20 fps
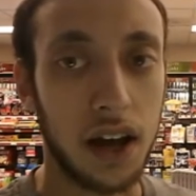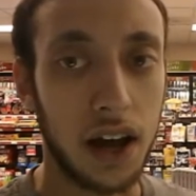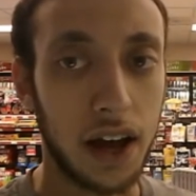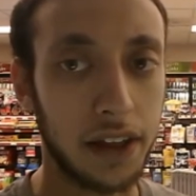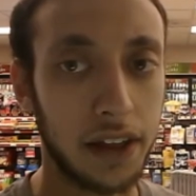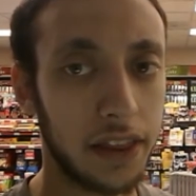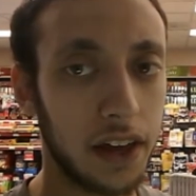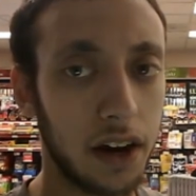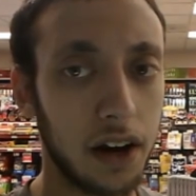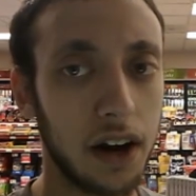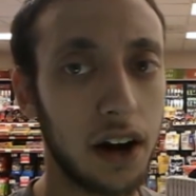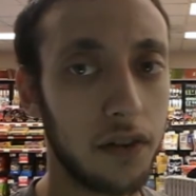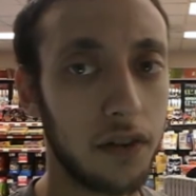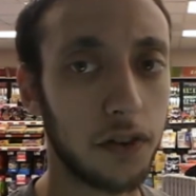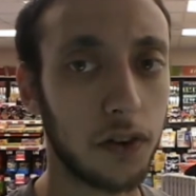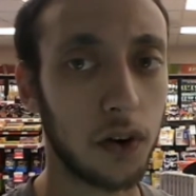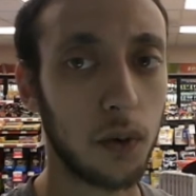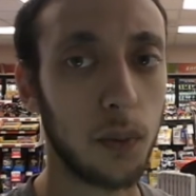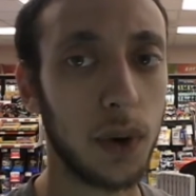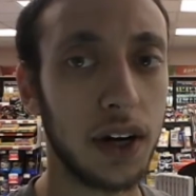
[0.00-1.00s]
And then
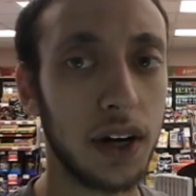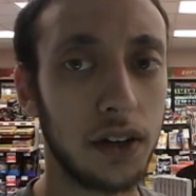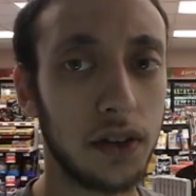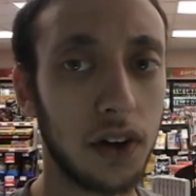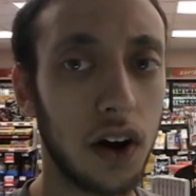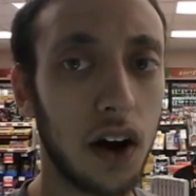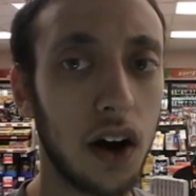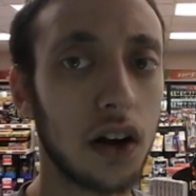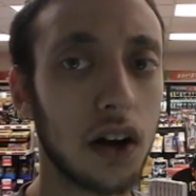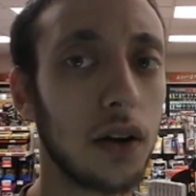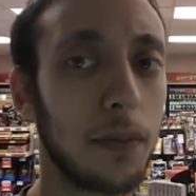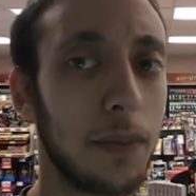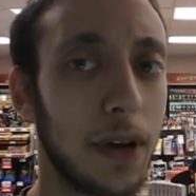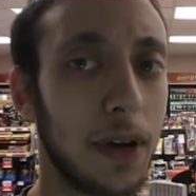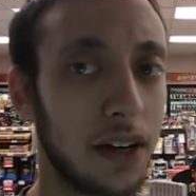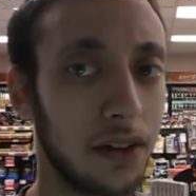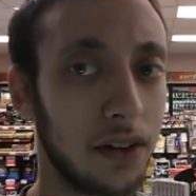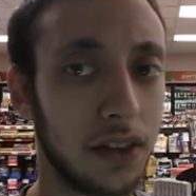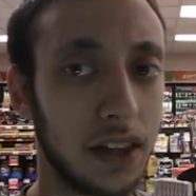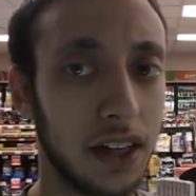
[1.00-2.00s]
after we talk
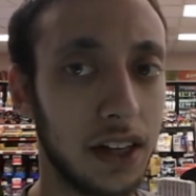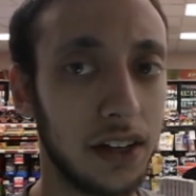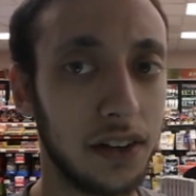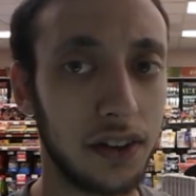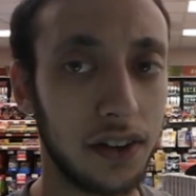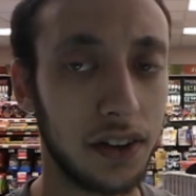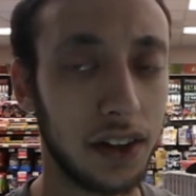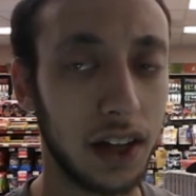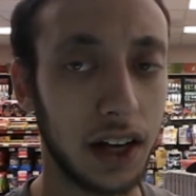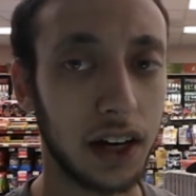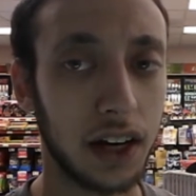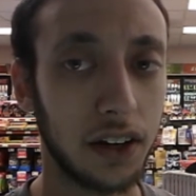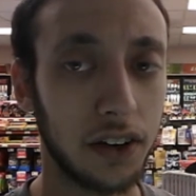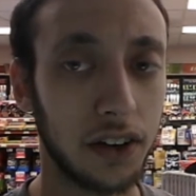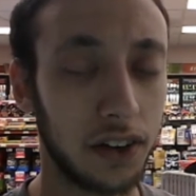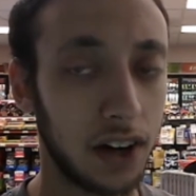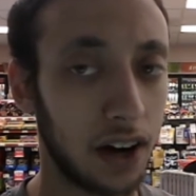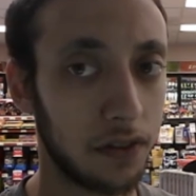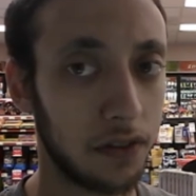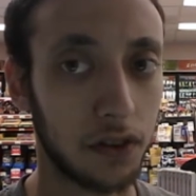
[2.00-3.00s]
about these
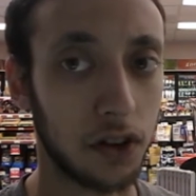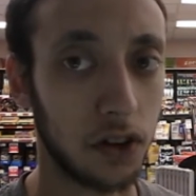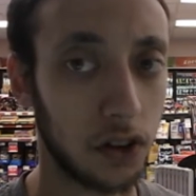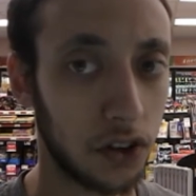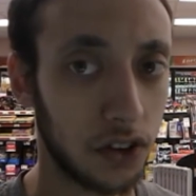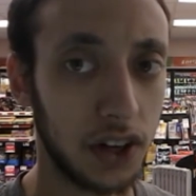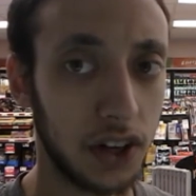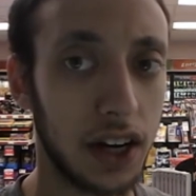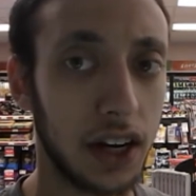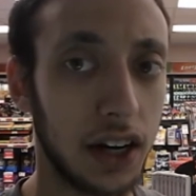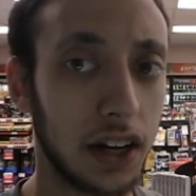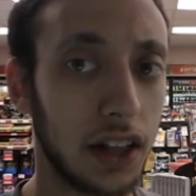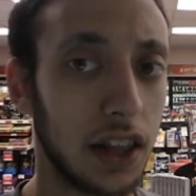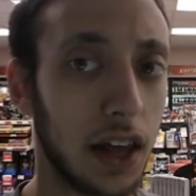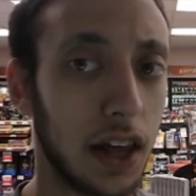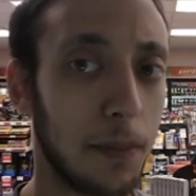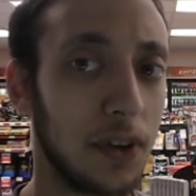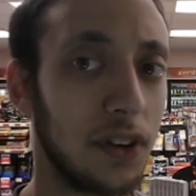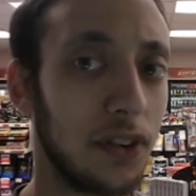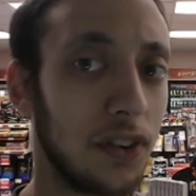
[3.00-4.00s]
things, after seeing
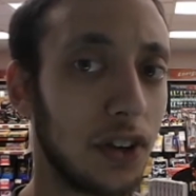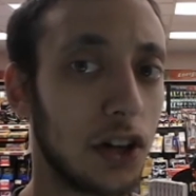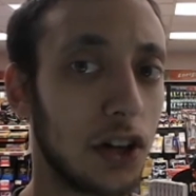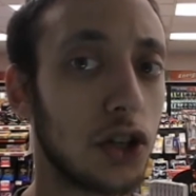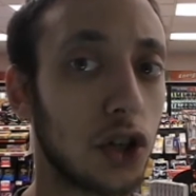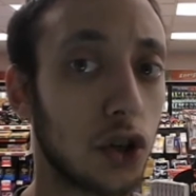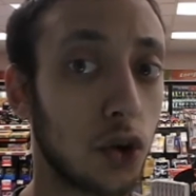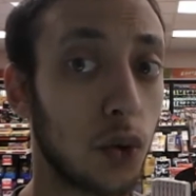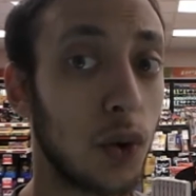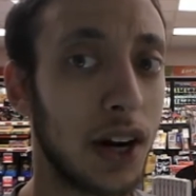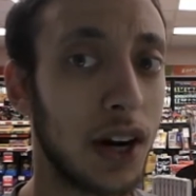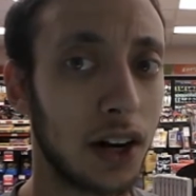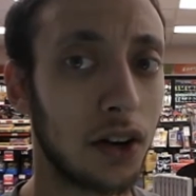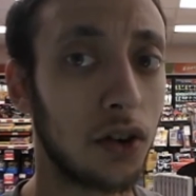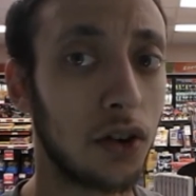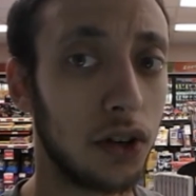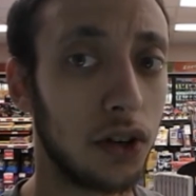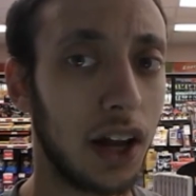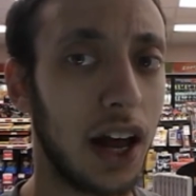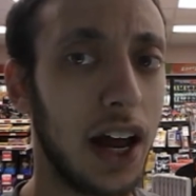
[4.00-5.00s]
them in such a
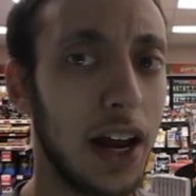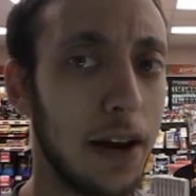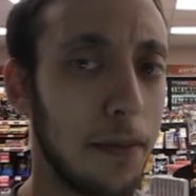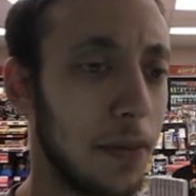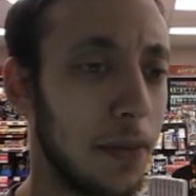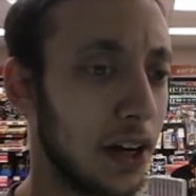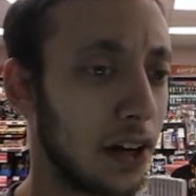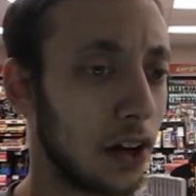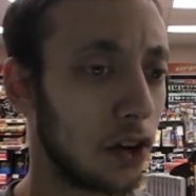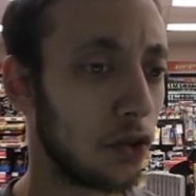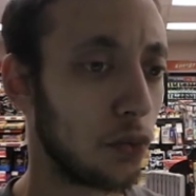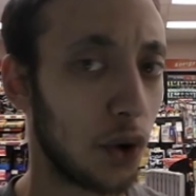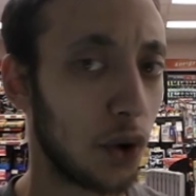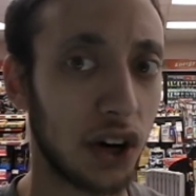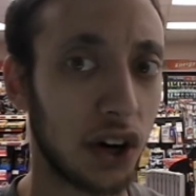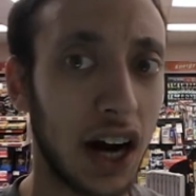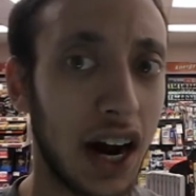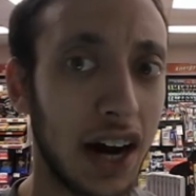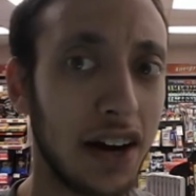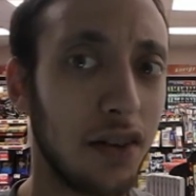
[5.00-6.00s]
critical light, because
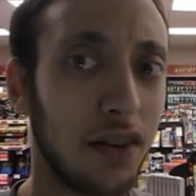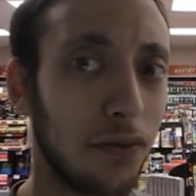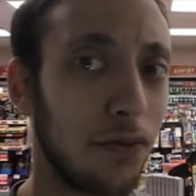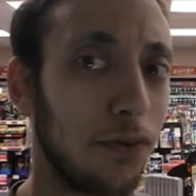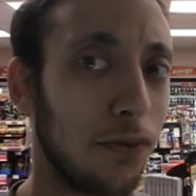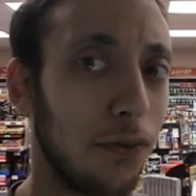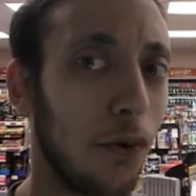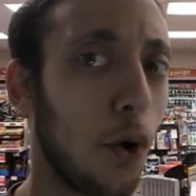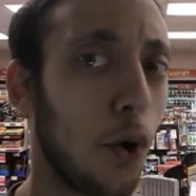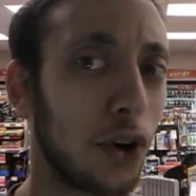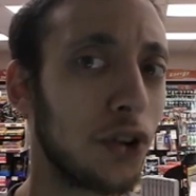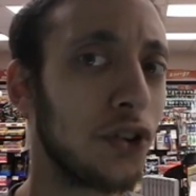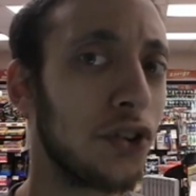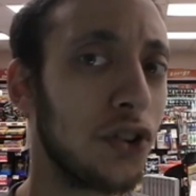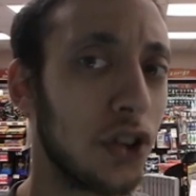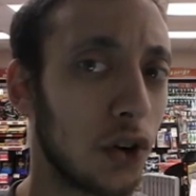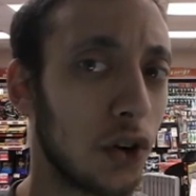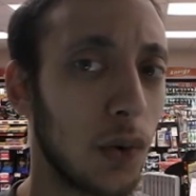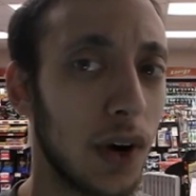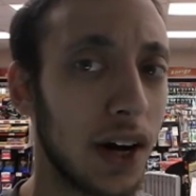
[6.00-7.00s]
we're kind of
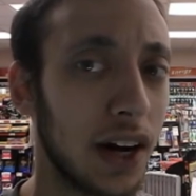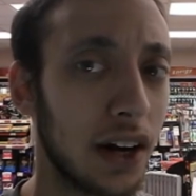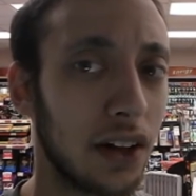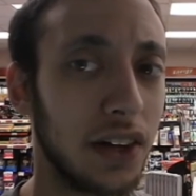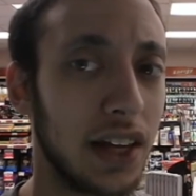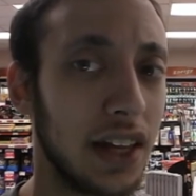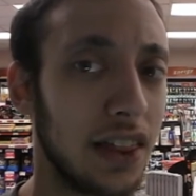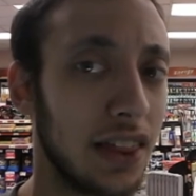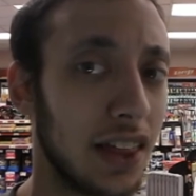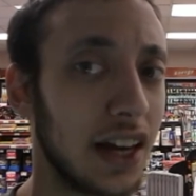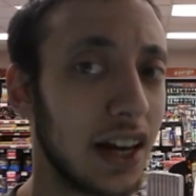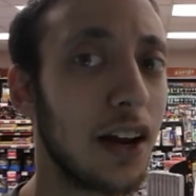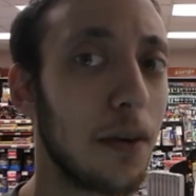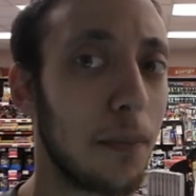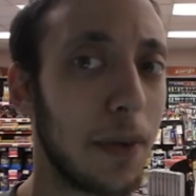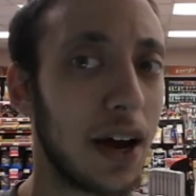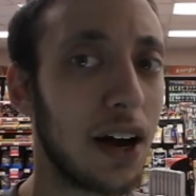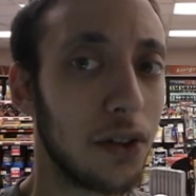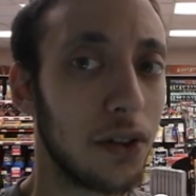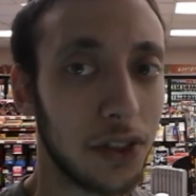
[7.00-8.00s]
forced to critically think
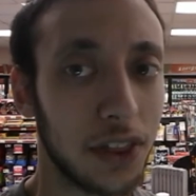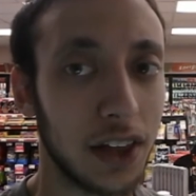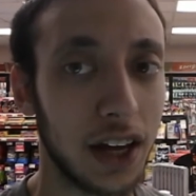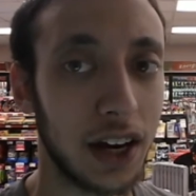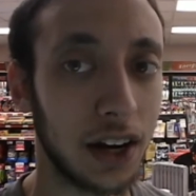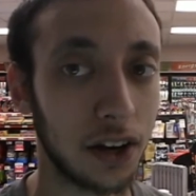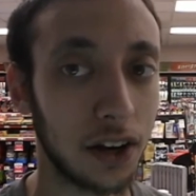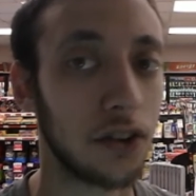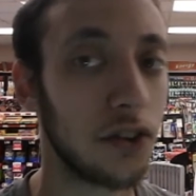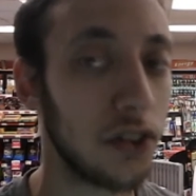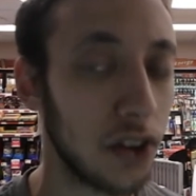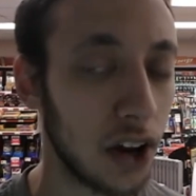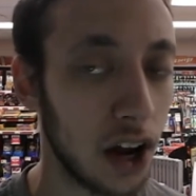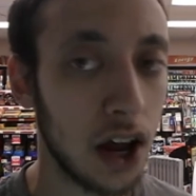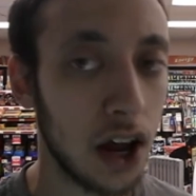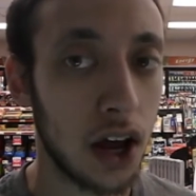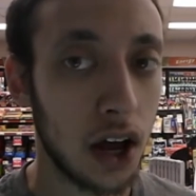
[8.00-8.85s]
about things,